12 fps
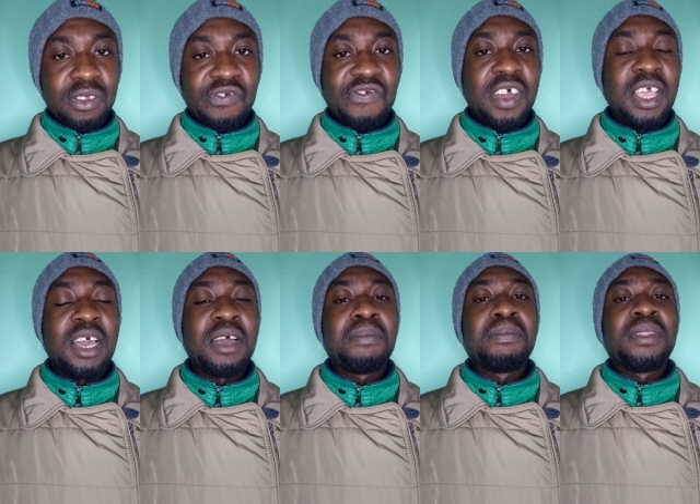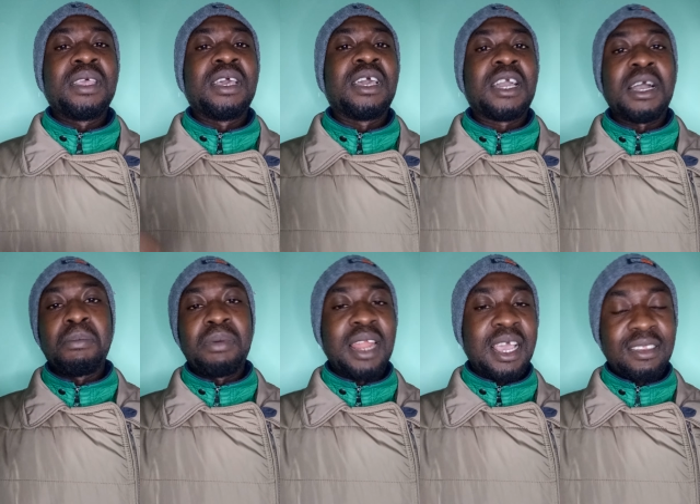fire, a
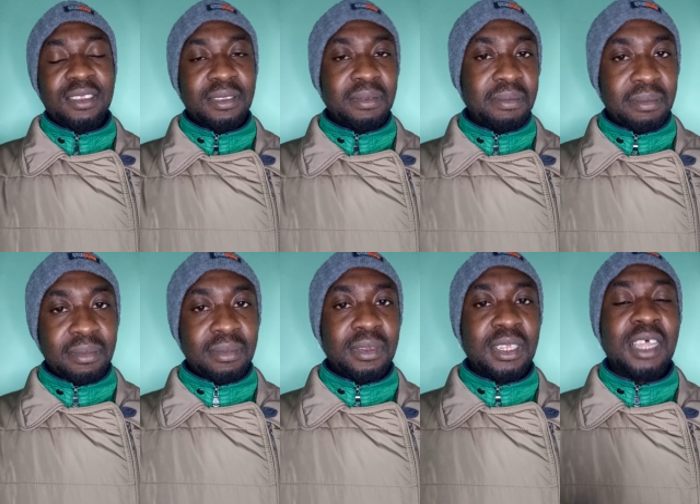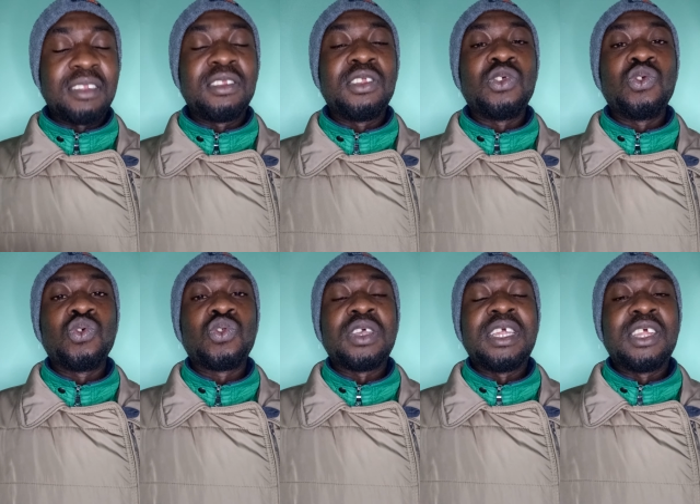camp light that they
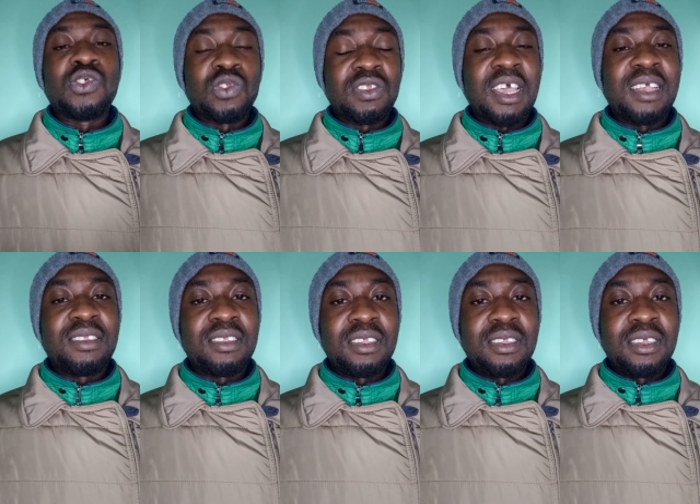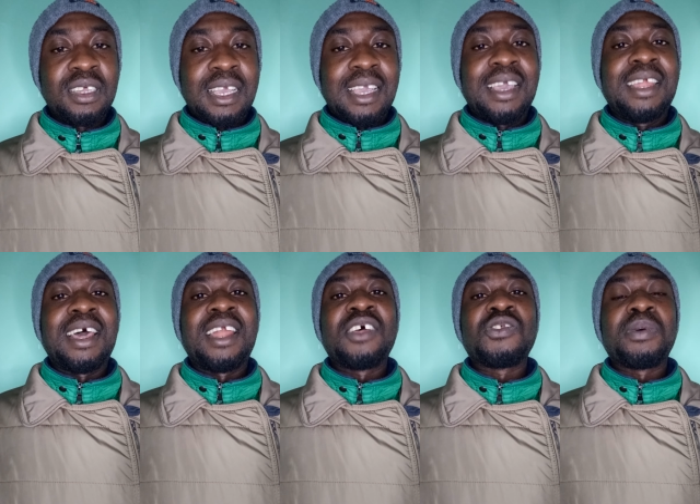use in the society, and
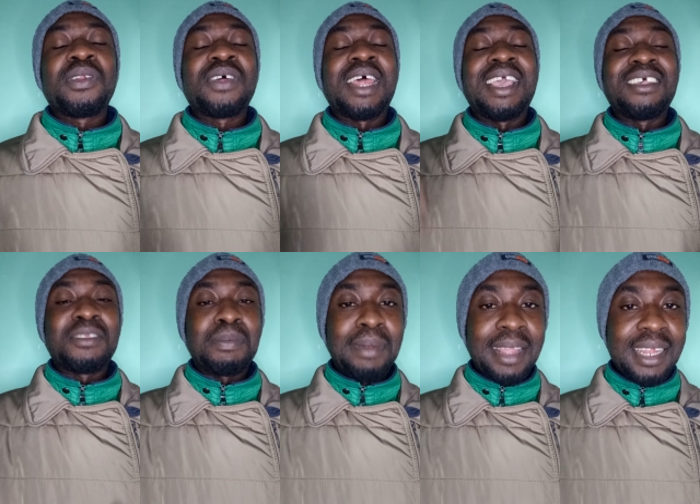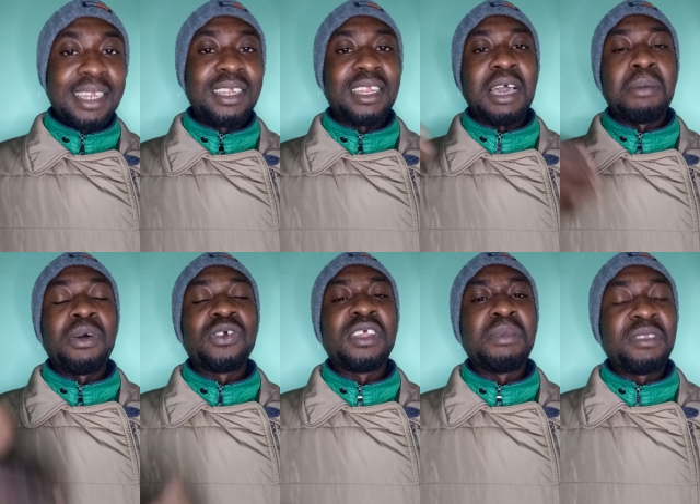Allah subhanahu wa ta'ala explaining
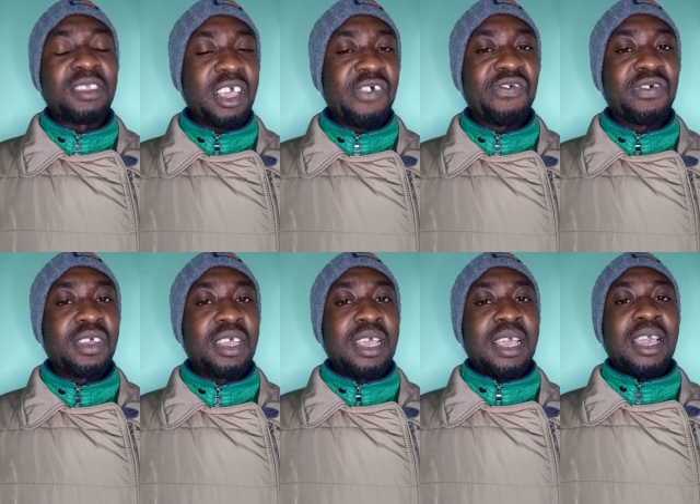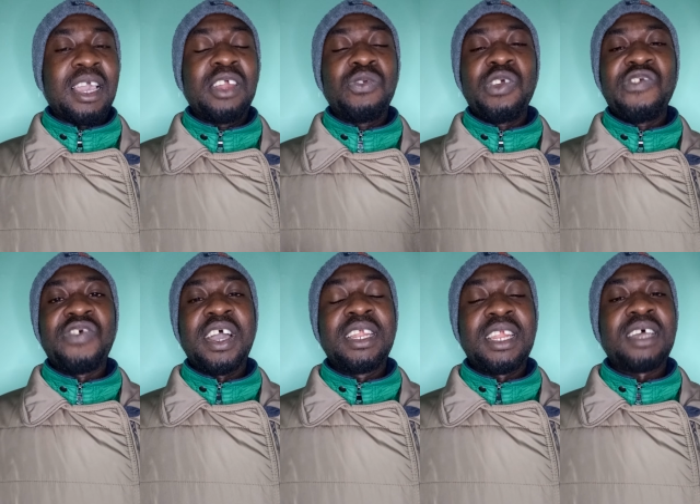about Himself, and we
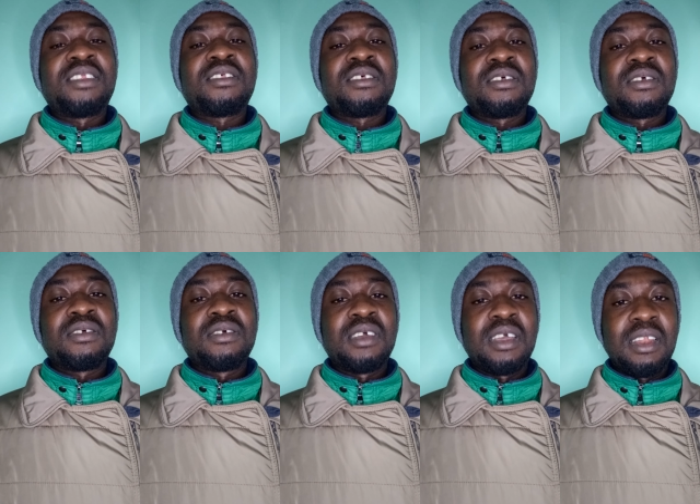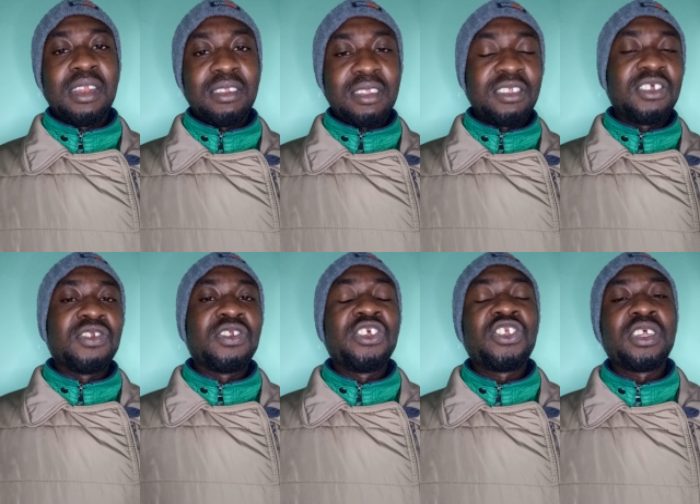find that later
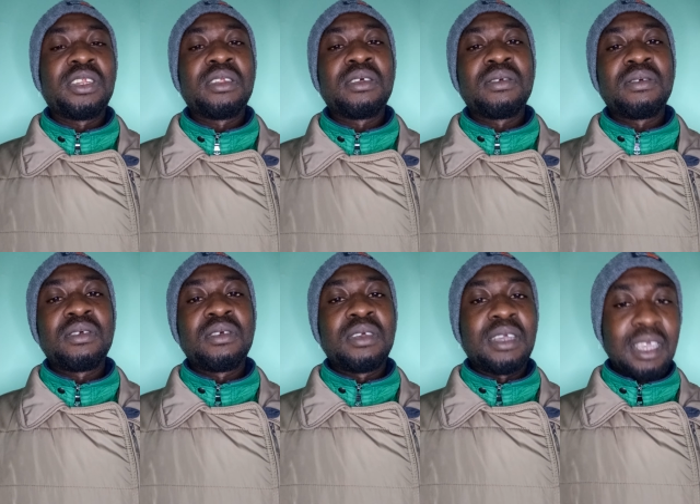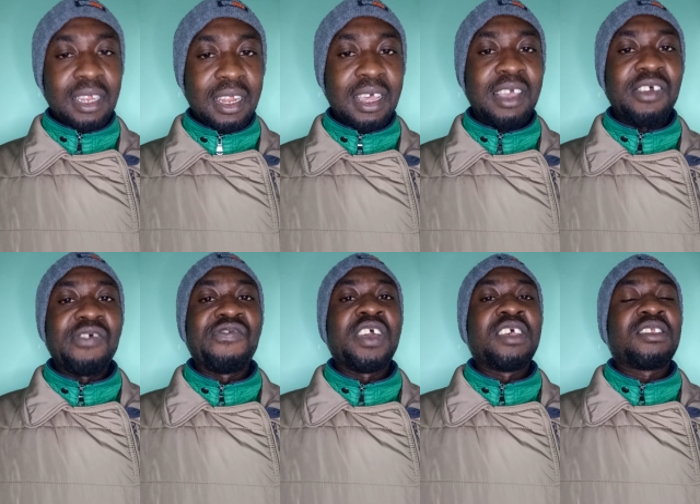generation in the
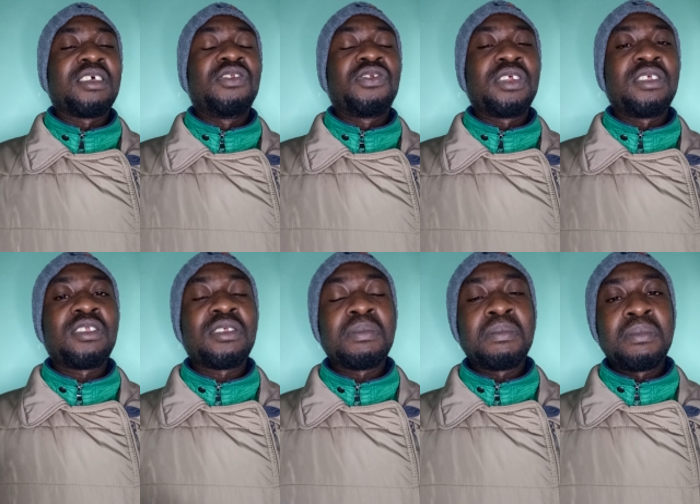first centuries,